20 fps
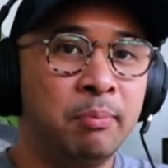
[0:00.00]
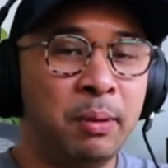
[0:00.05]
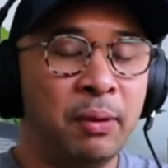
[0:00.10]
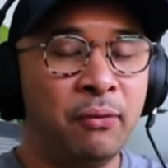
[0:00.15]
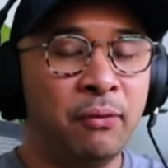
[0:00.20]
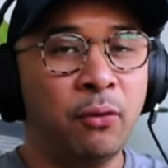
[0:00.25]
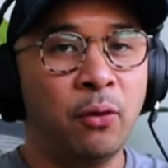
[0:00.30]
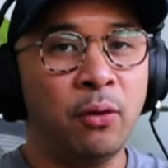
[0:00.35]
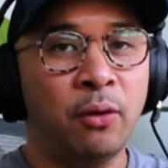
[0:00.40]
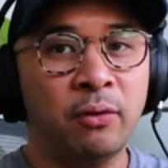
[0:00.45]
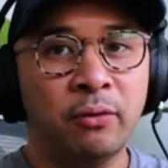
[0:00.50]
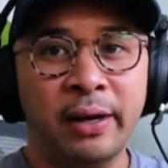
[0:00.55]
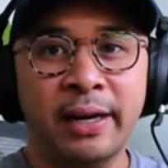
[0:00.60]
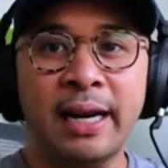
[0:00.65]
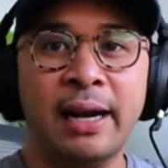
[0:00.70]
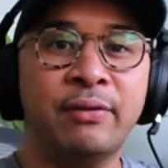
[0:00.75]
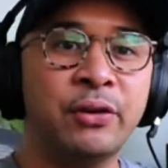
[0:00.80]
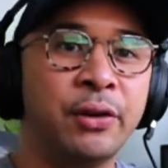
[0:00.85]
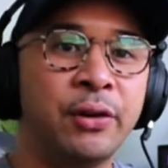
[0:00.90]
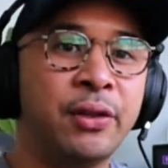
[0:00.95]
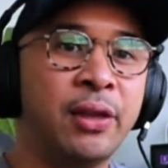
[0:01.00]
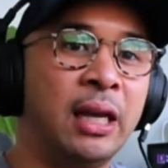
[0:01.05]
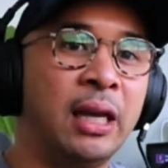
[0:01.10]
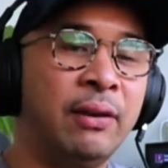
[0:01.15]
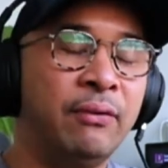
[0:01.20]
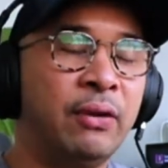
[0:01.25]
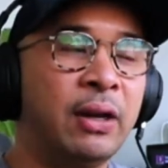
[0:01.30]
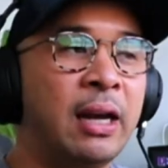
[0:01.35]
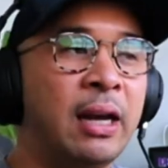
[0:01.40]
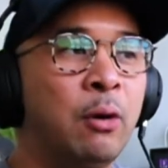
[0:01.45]
Before, right after
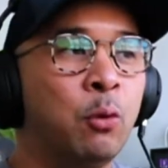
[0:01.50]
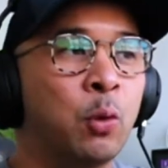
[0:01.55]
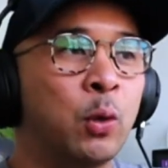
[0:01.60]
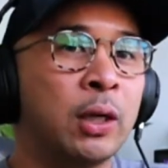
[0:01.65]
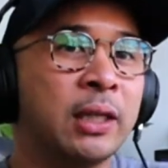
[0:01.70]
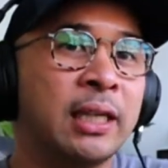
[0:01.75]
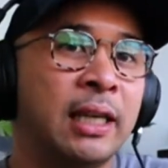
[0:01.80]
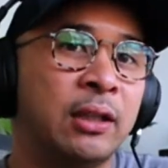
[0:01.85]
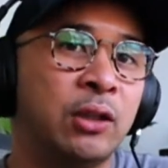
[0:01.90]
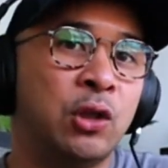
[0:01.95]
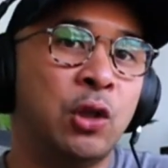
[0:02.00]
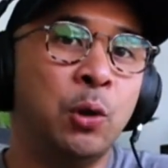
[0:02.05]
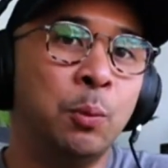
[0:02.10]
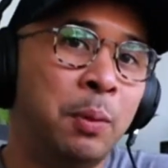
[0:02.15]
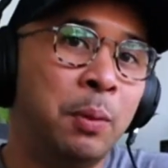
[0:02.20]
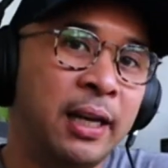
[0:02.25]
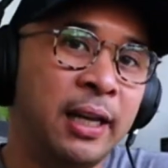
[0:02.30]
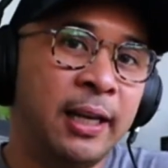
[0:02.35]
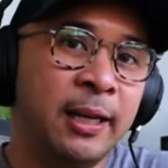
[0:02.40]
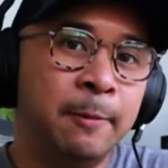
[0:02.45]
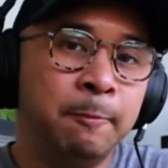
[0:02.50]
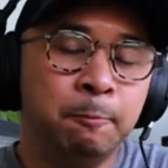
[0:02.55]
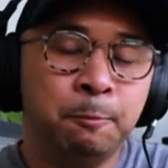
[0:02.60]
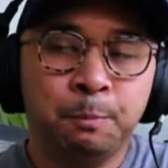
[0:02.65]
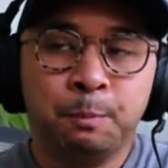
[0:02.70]
Thinkific, I worked at TubeBuddy.